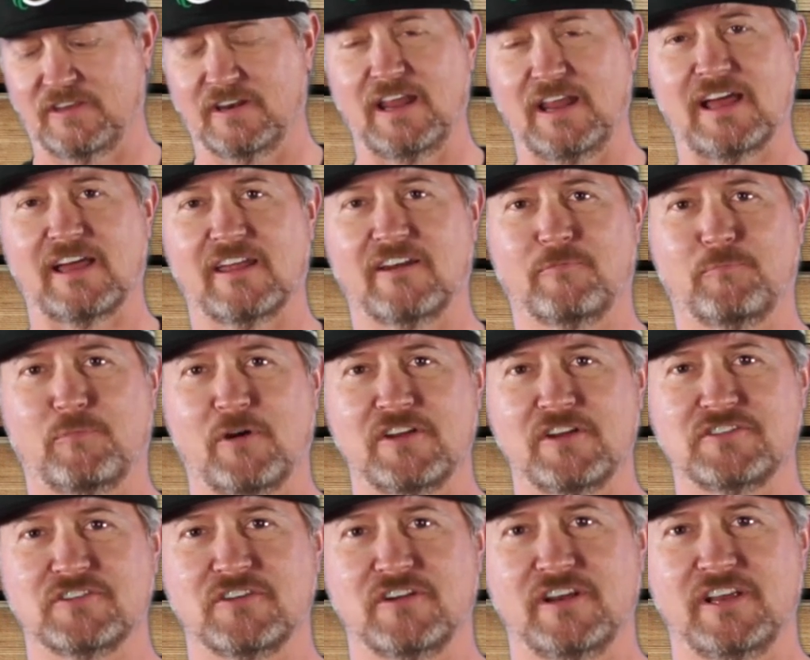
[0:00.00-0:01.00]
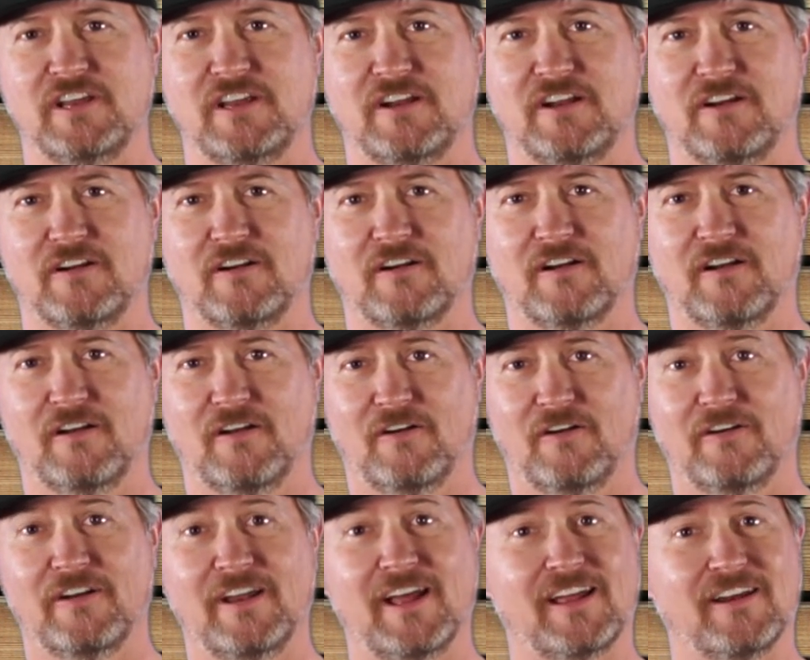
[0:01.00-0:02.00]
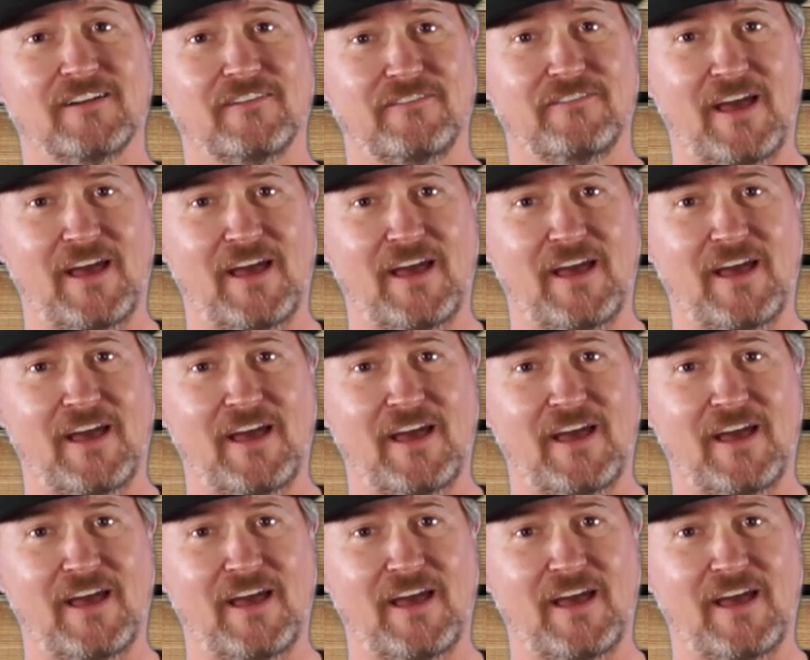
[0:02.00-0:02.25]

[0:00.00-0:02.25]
the negative pressure in here, or negative